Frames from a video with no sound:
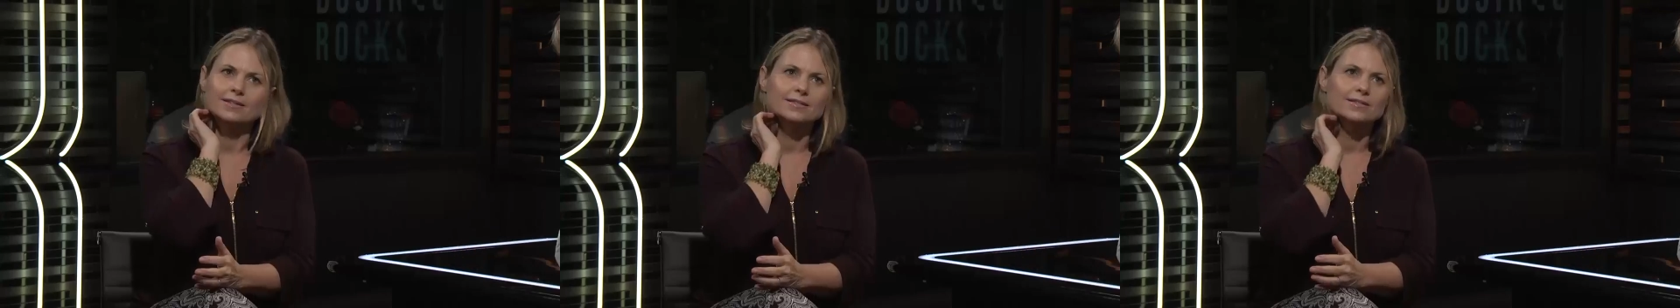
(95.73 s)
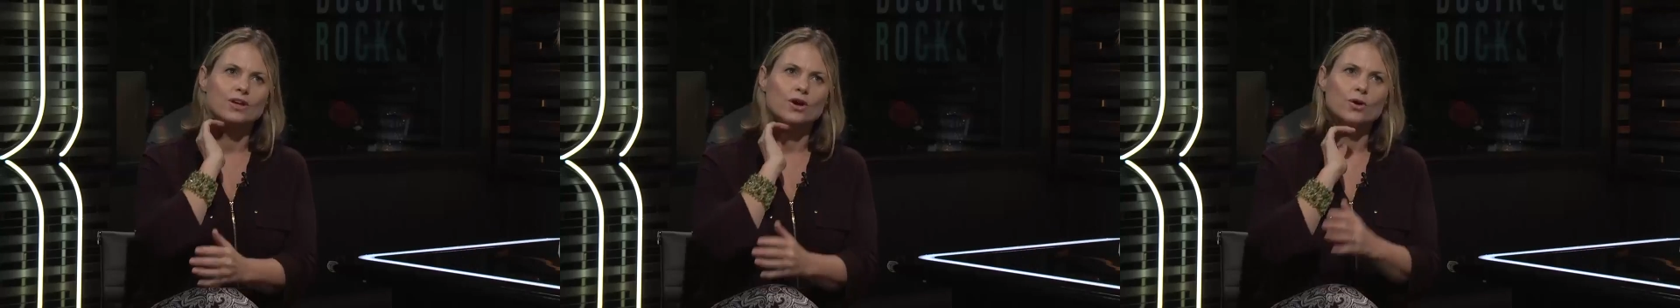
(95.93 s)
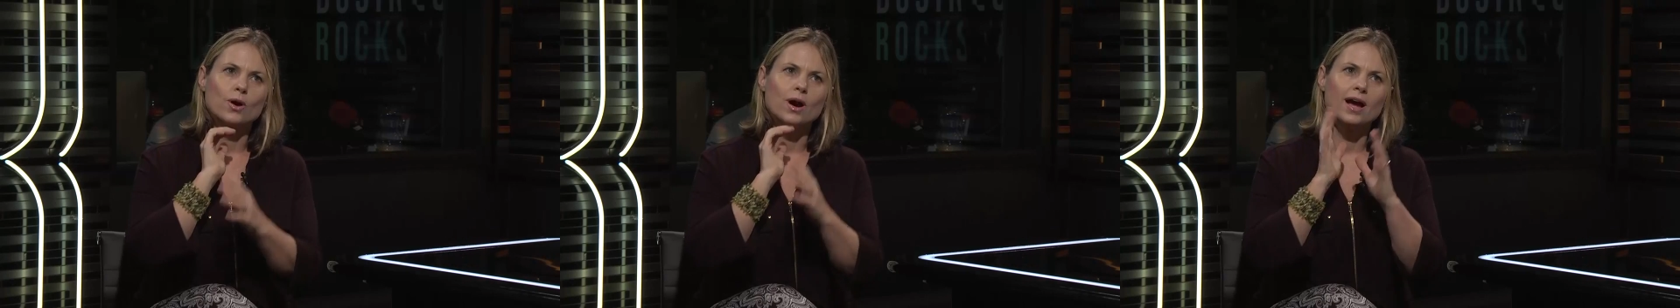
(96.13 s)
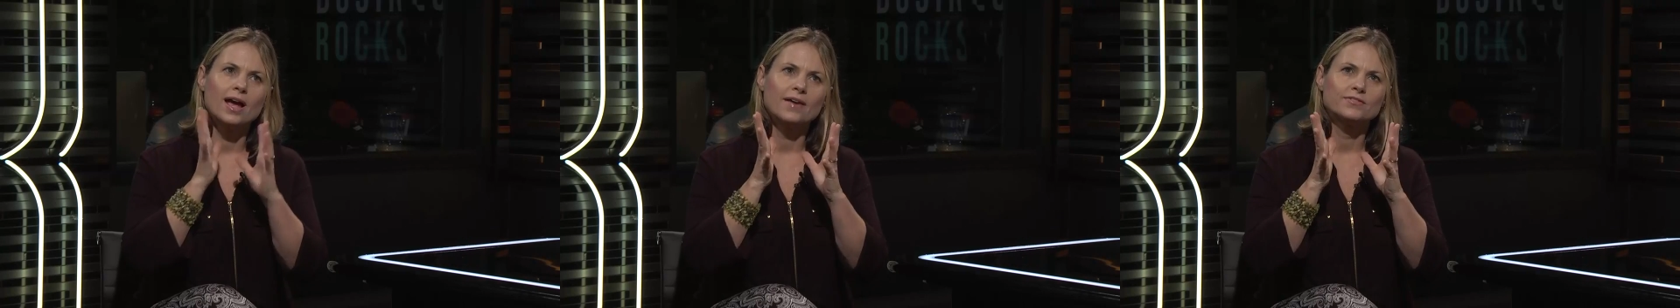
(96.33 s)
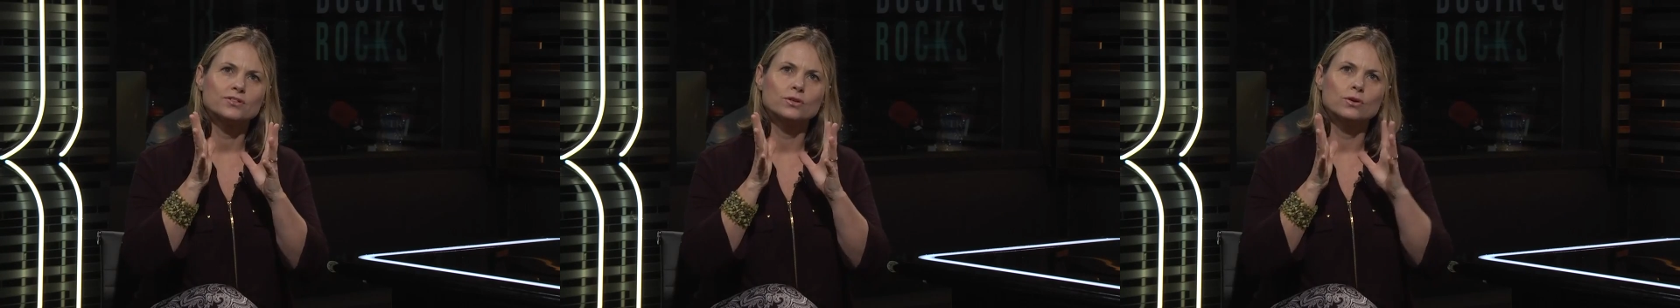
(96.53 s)
so I
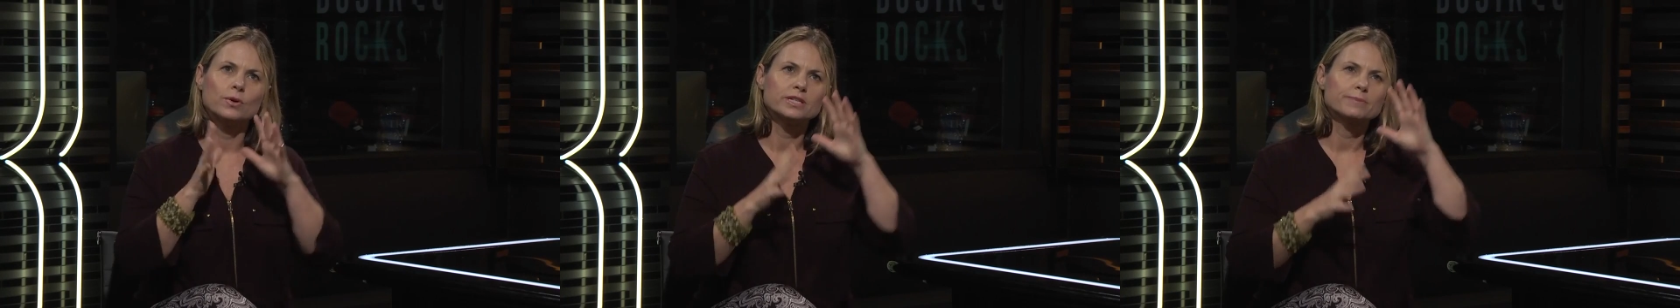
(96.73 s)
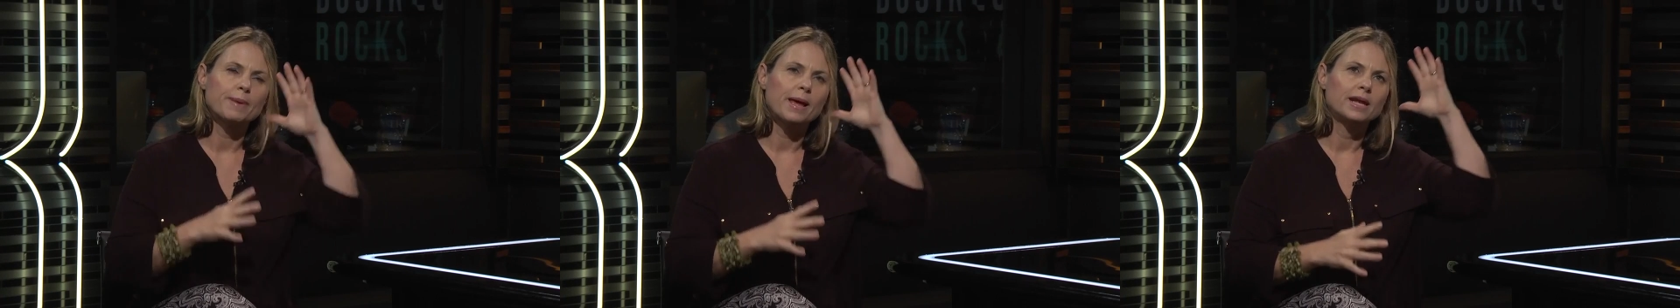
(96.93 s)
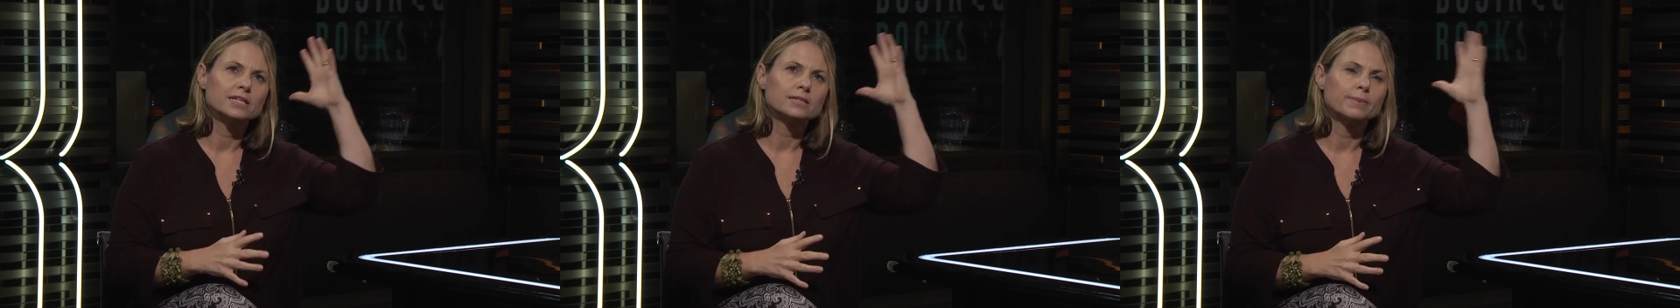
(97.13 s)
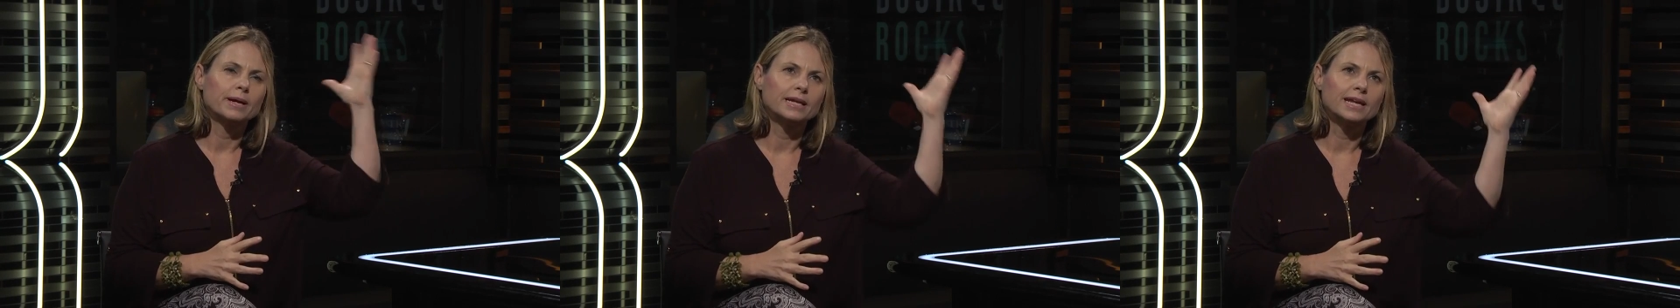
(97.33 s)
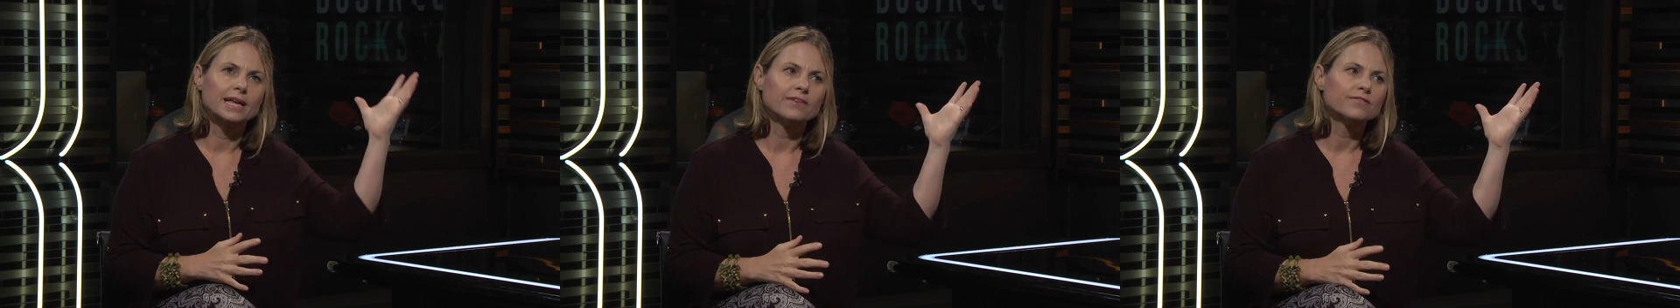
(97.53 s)
have to always balance my
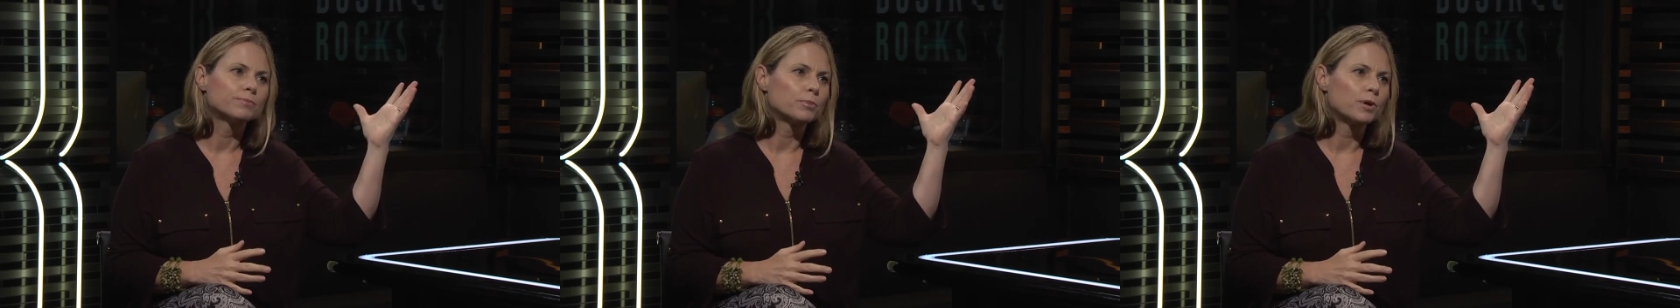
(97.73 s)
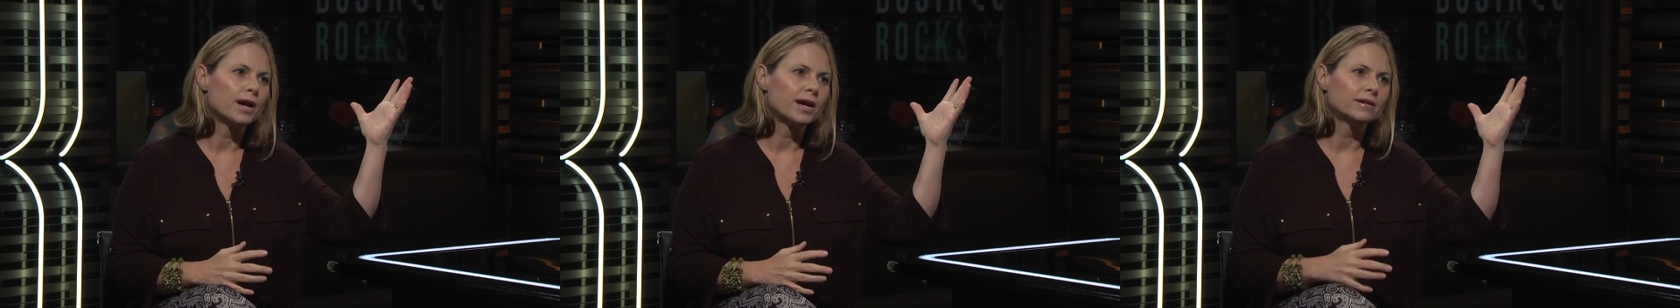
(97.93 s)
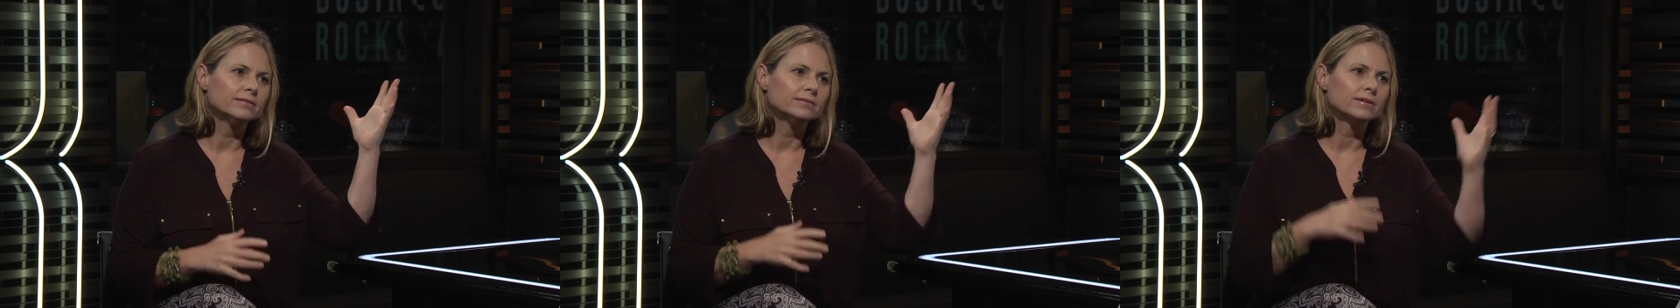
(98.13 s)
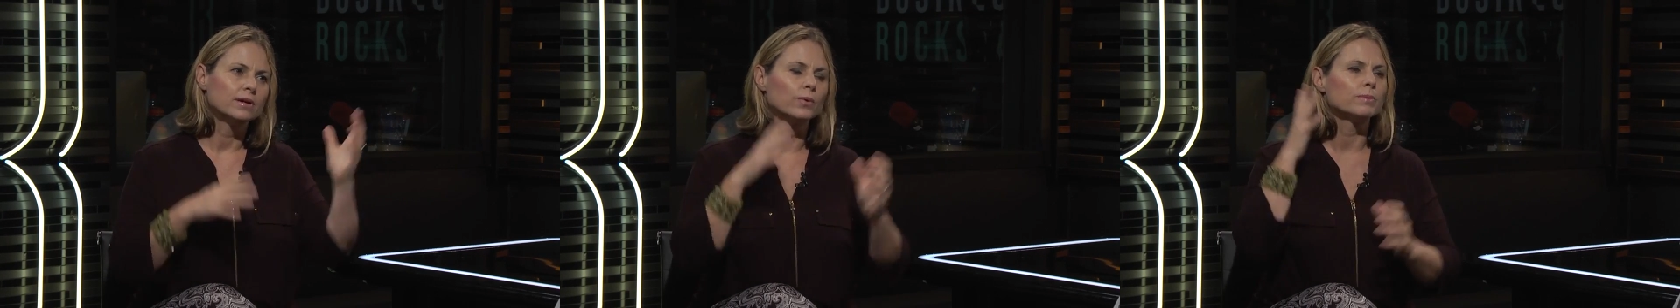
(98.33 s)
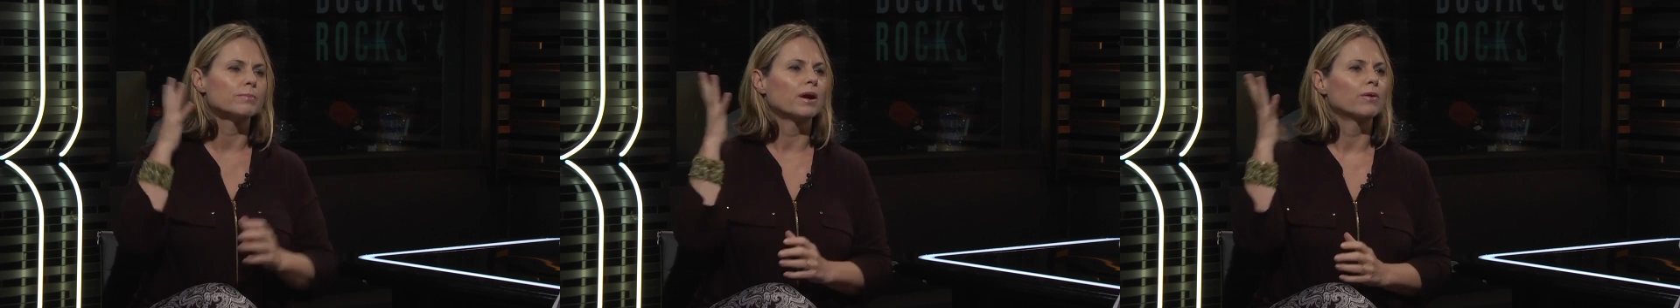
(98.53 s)
left brain
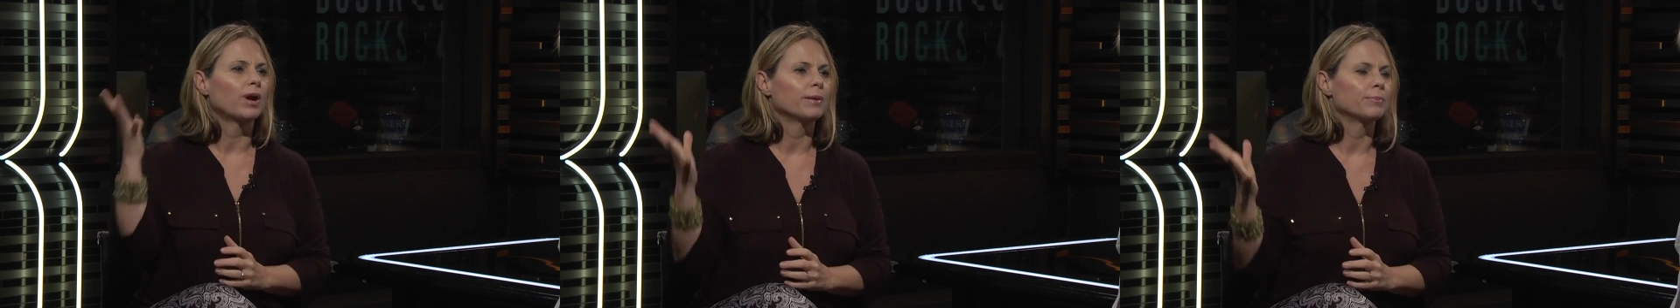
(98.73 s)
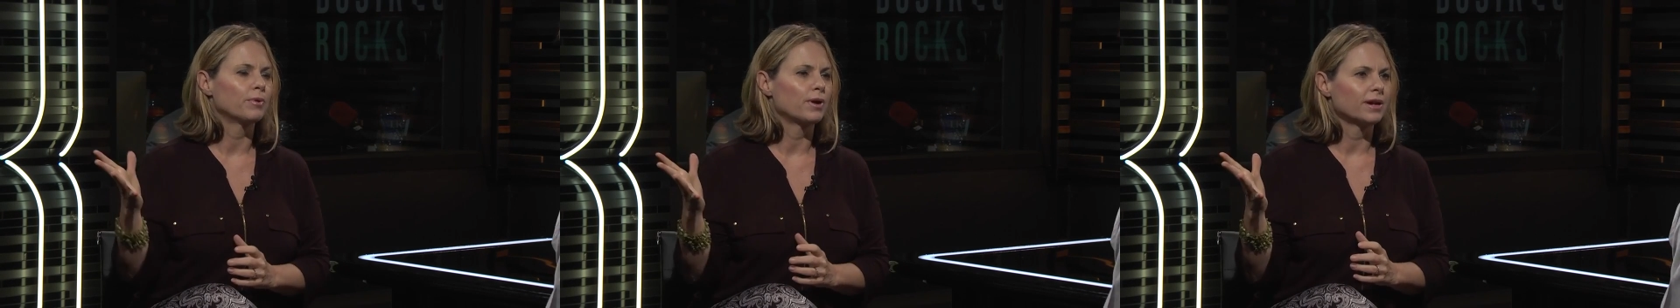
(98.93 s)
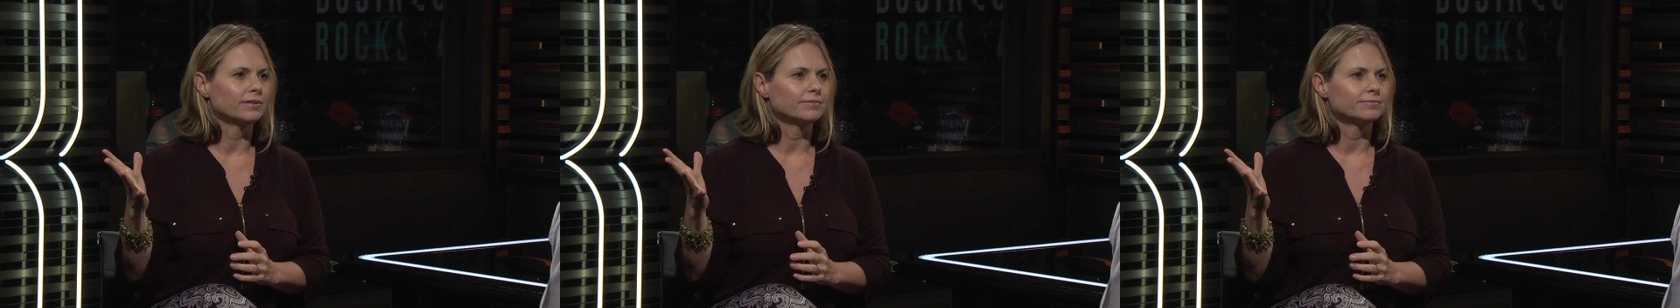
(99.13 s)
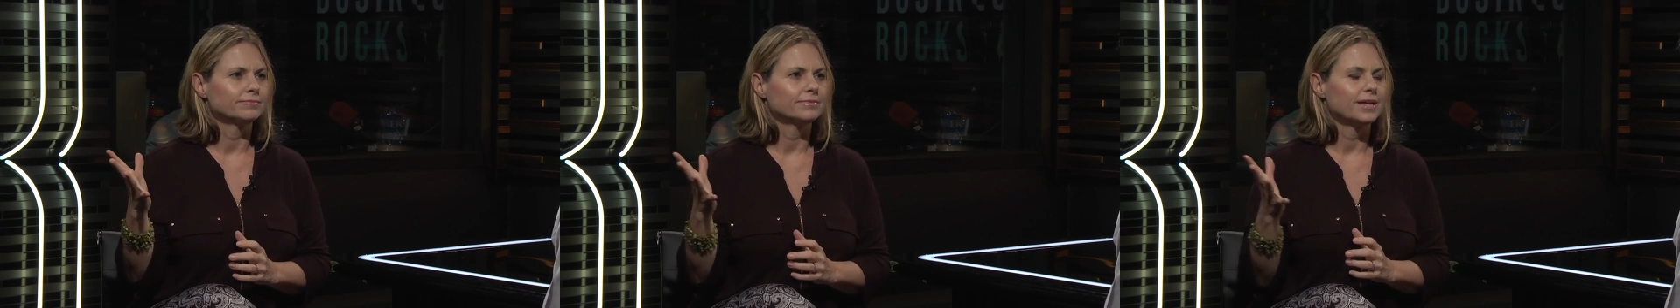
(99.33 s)
with my right brain.